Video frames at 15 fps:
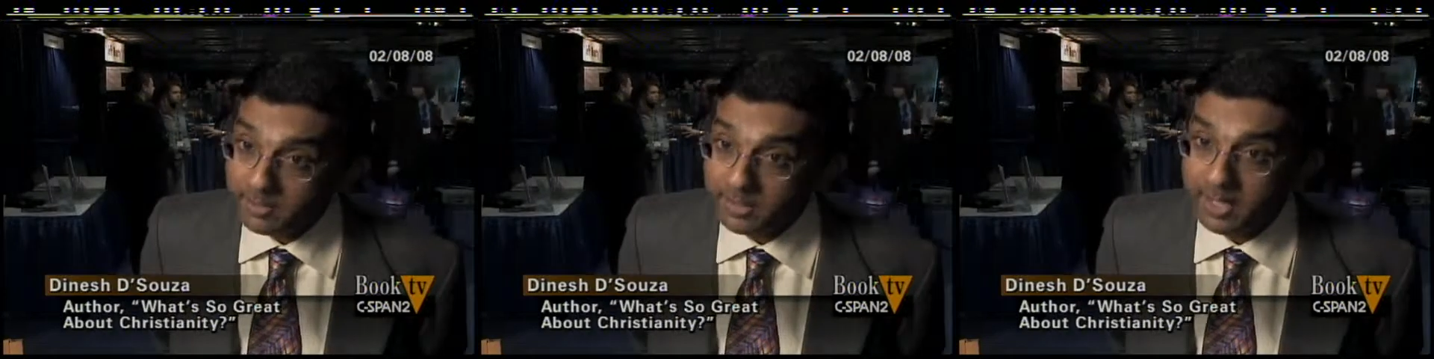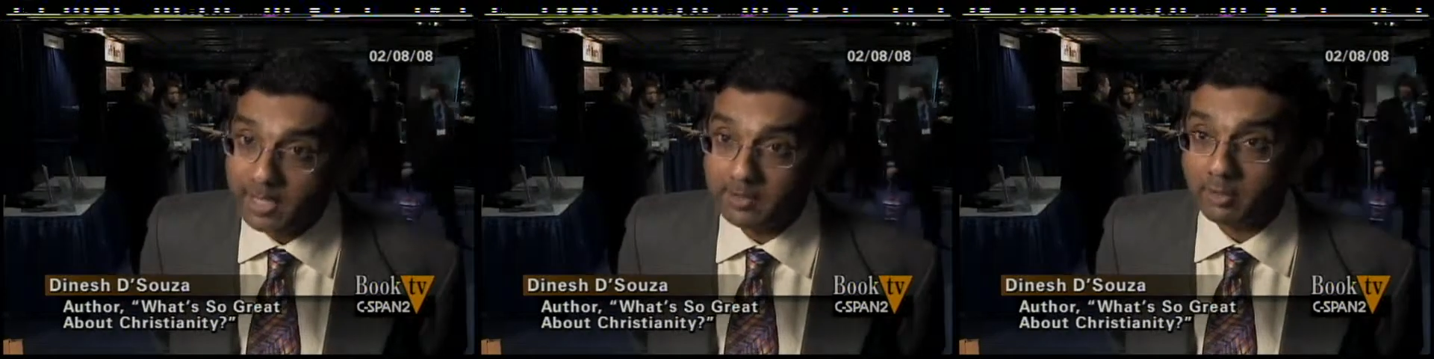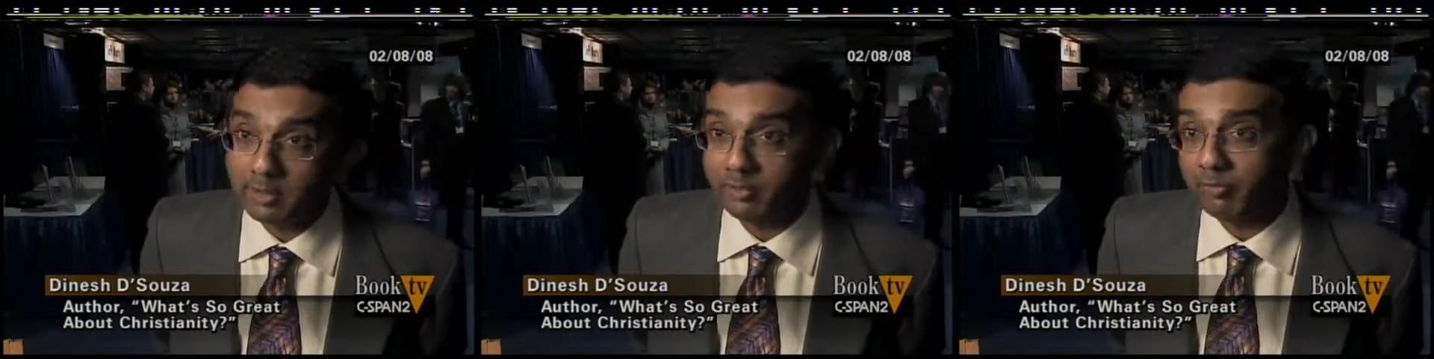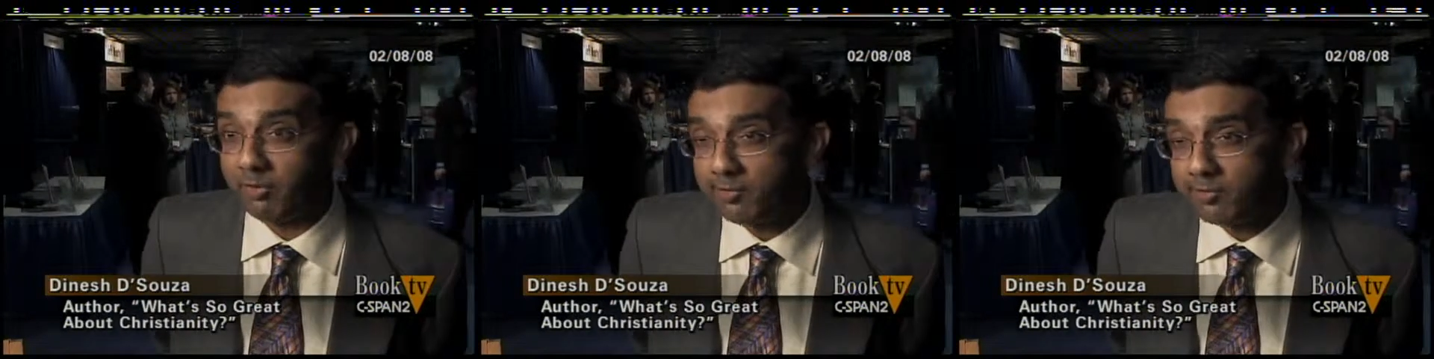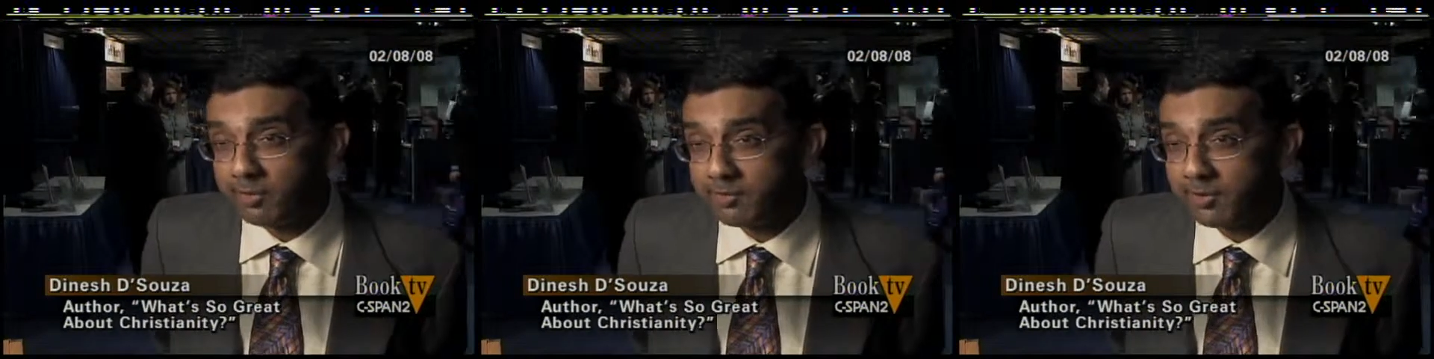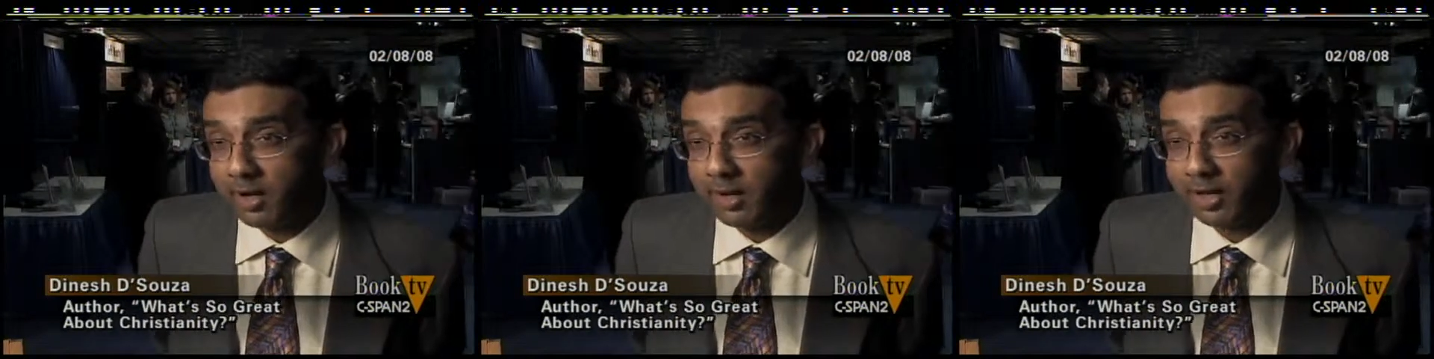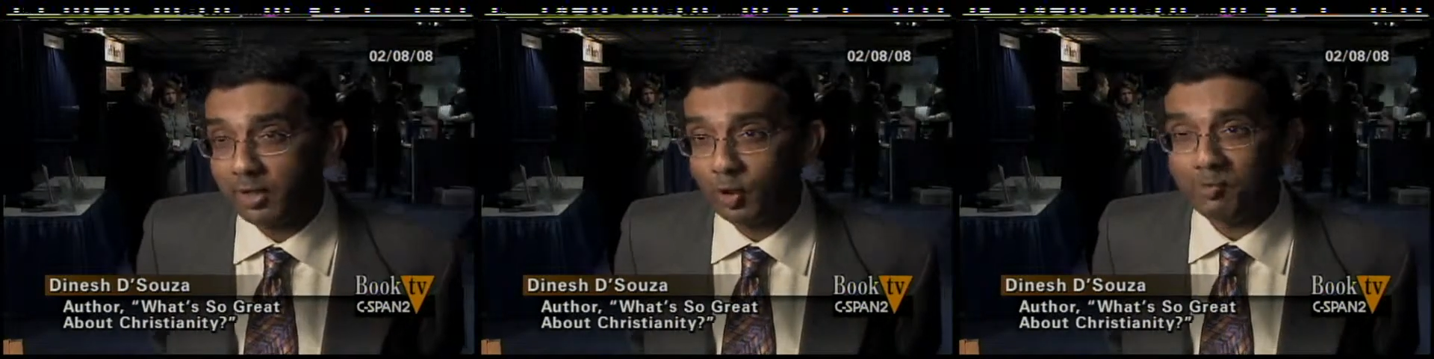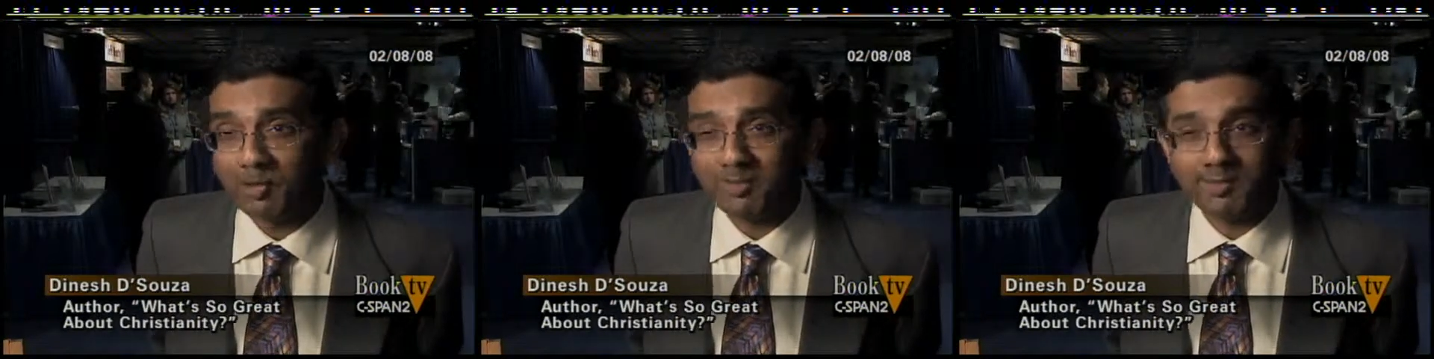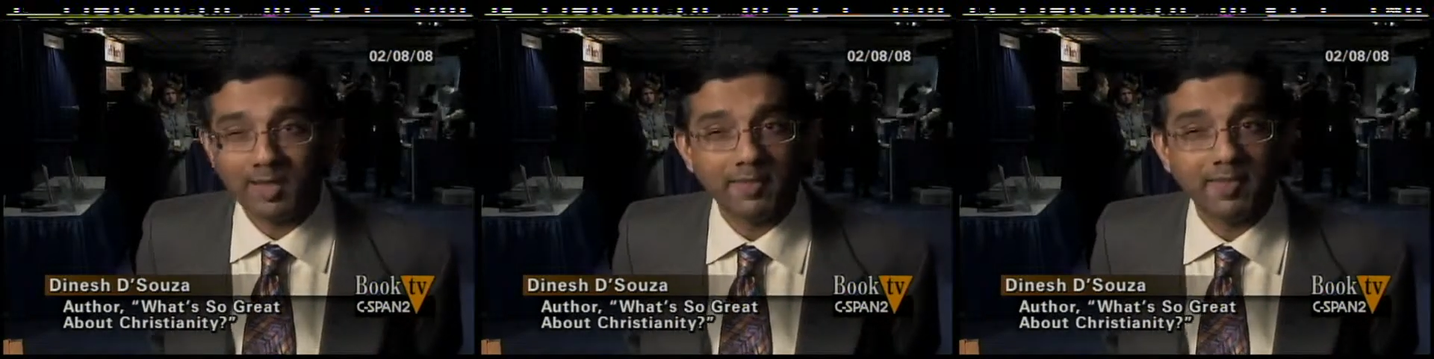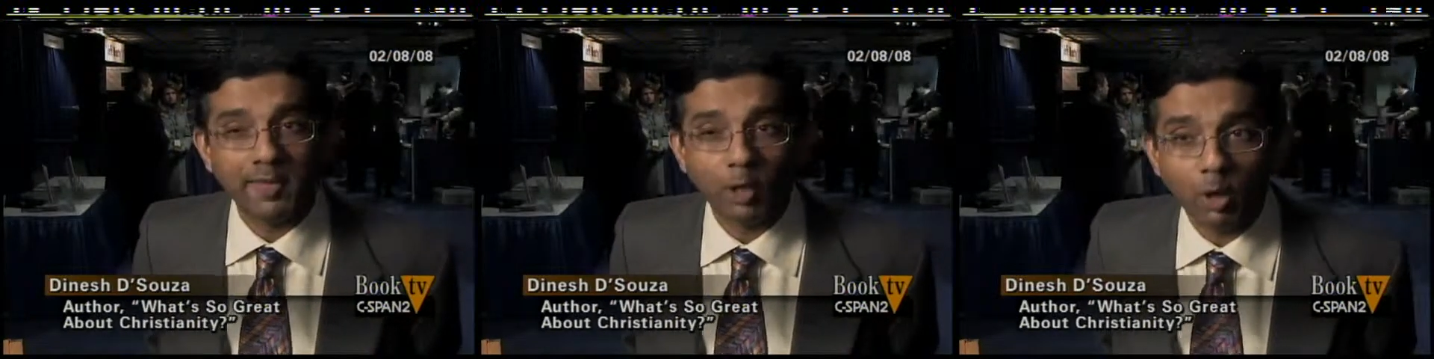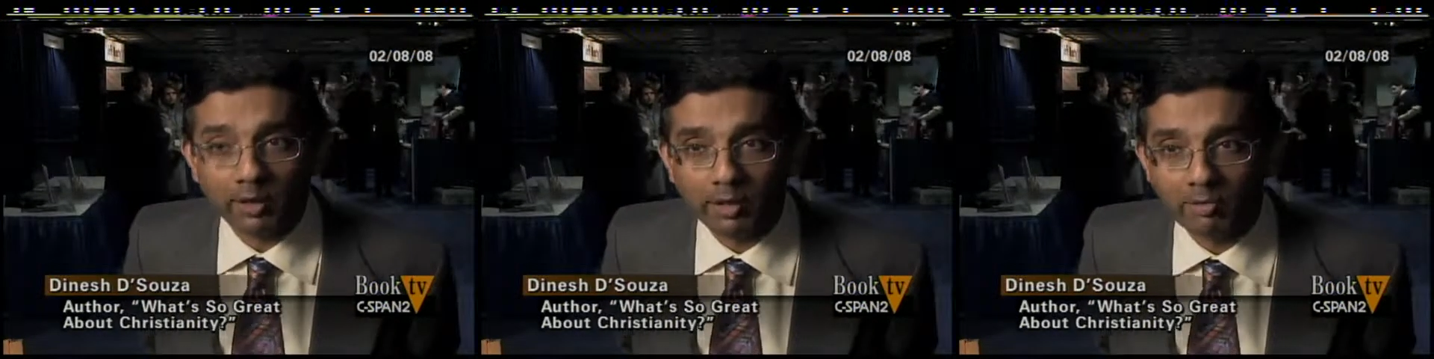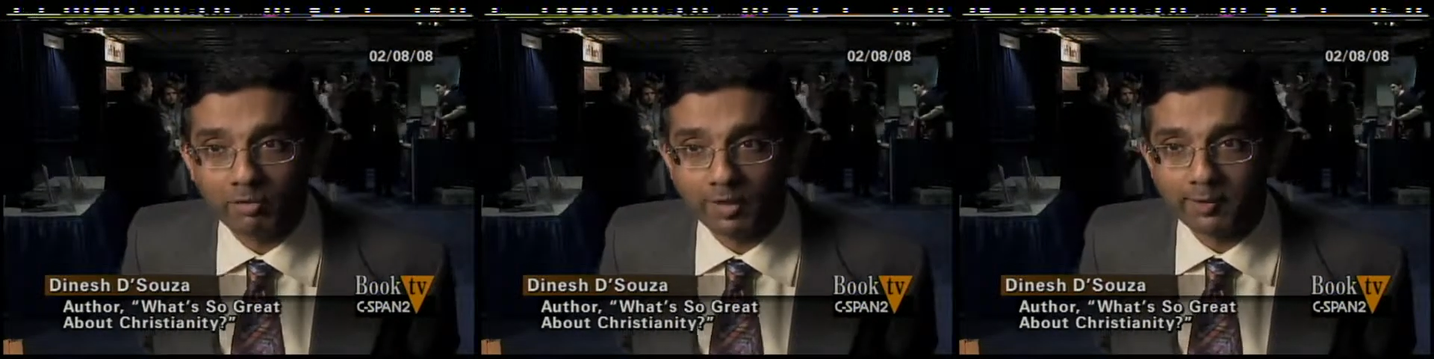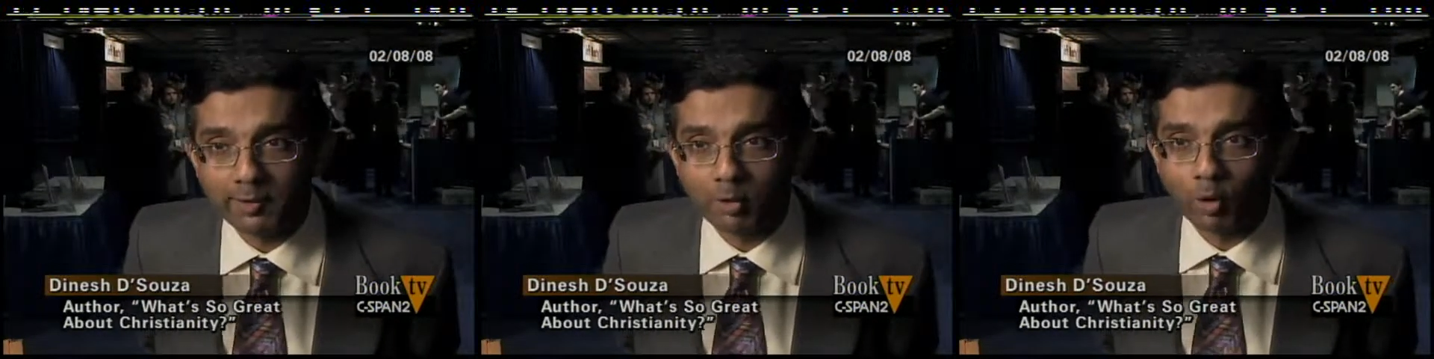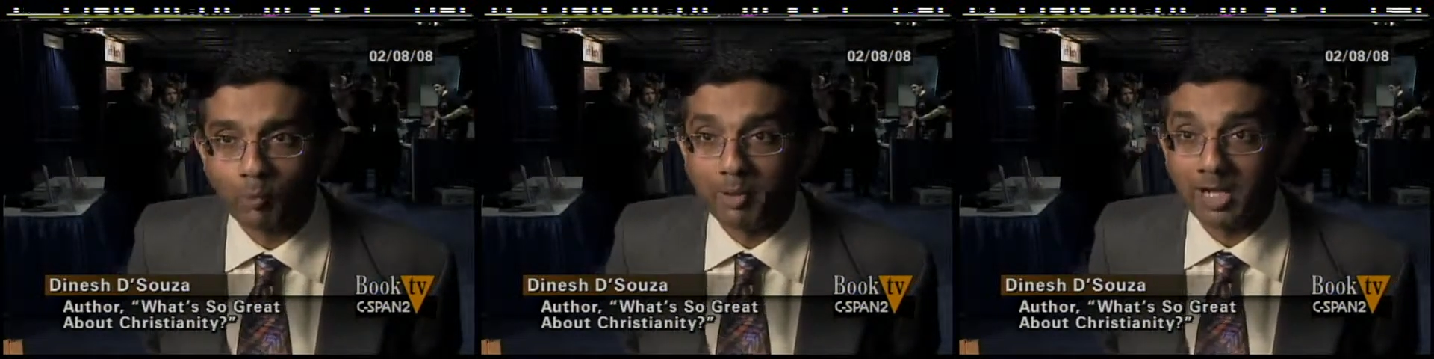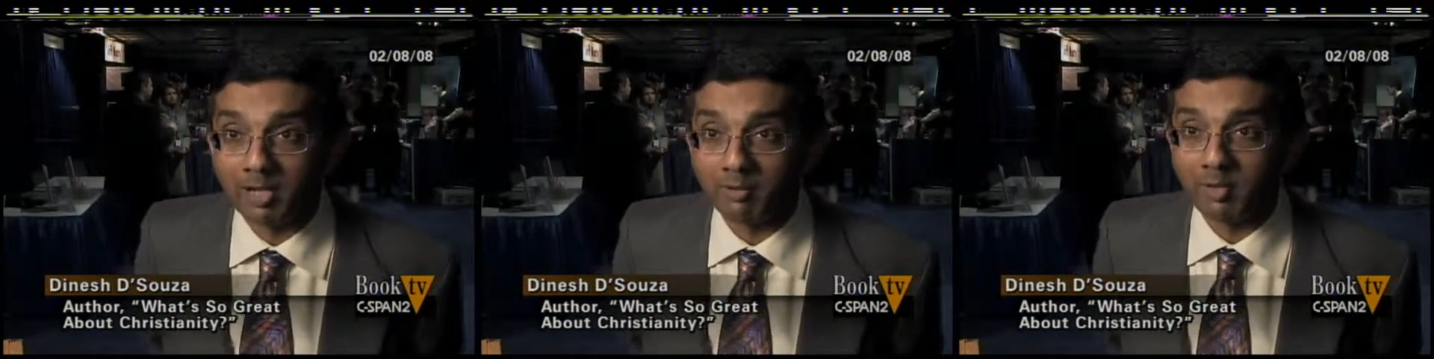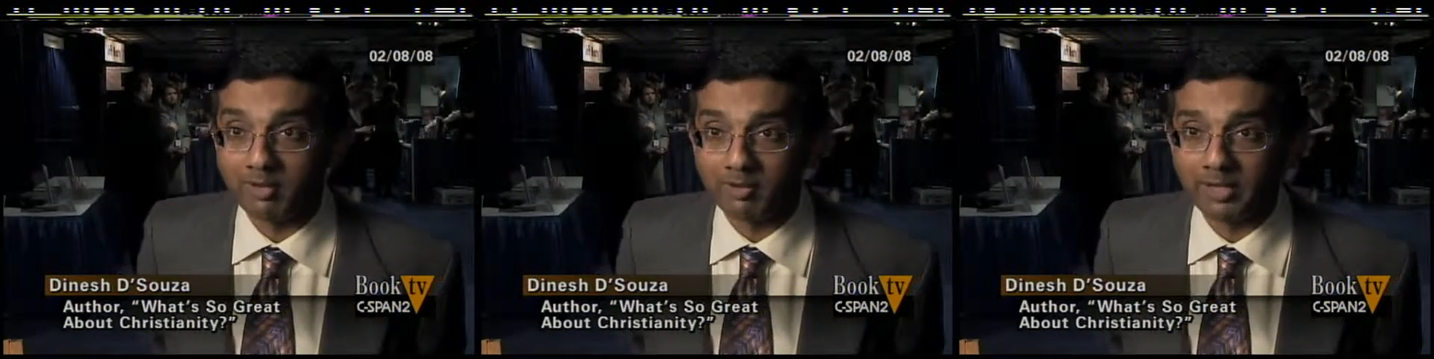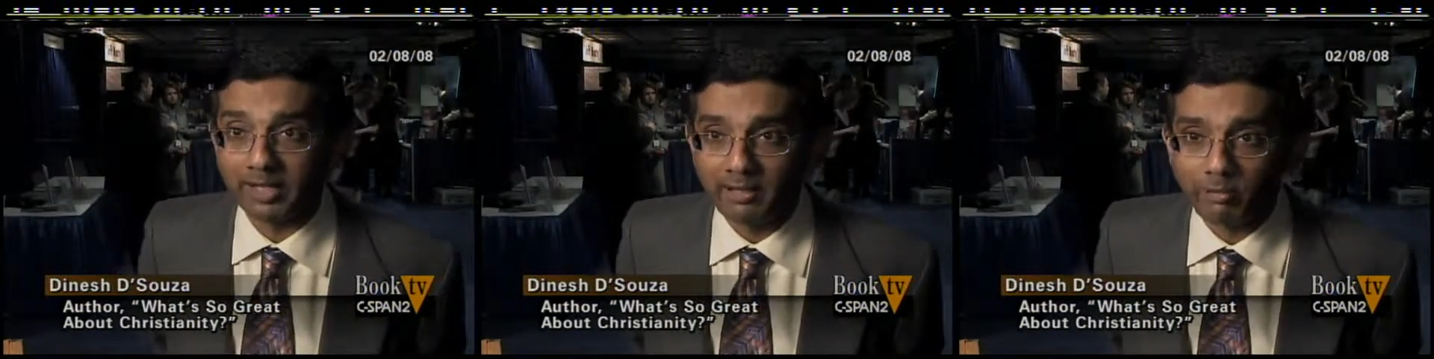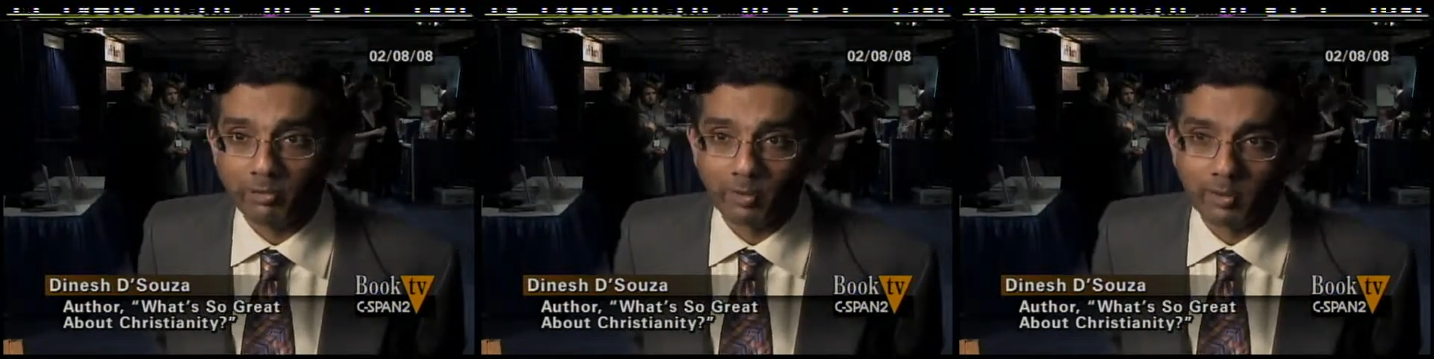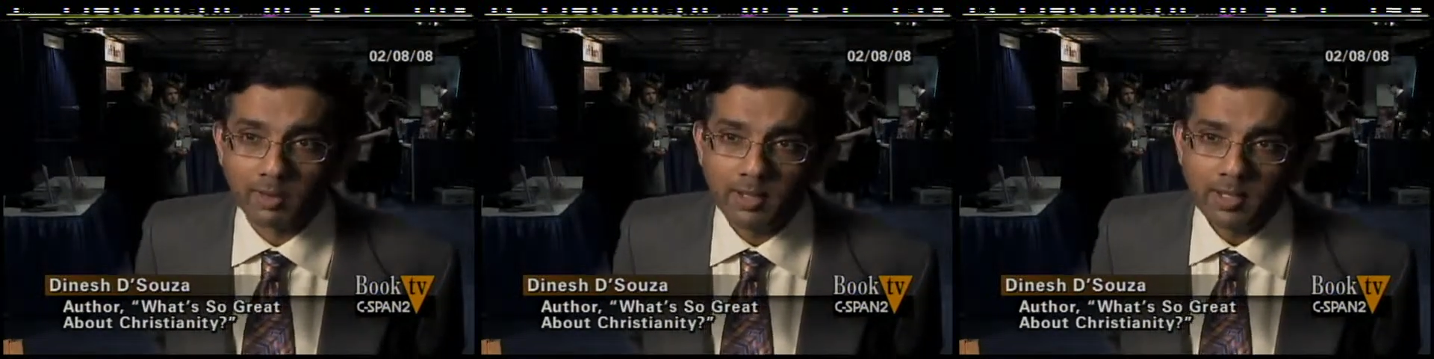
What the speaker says: hand, the differences are in, you may say, theology, in the domain of revelation.